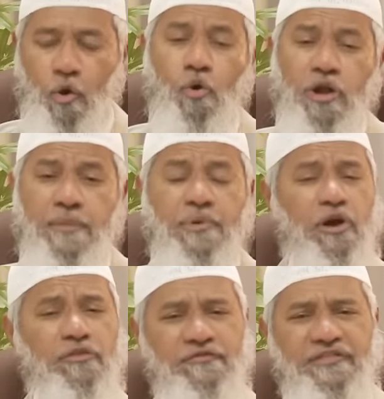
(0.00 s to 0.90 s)
Only
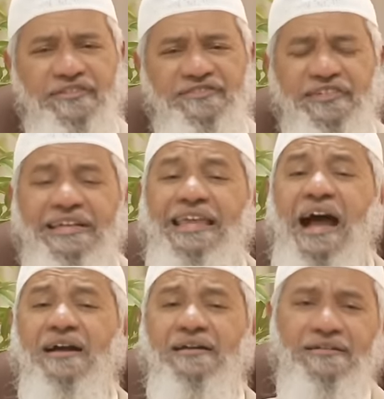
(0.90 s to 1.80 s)
because of this,
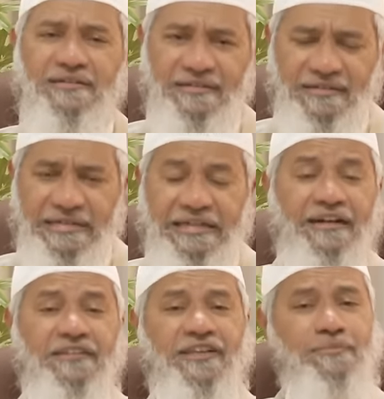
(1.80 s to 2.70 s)
young
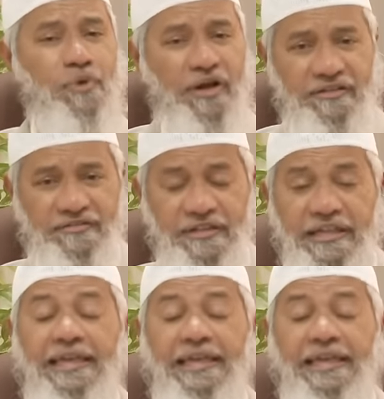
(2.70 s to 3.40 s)
girls and boys,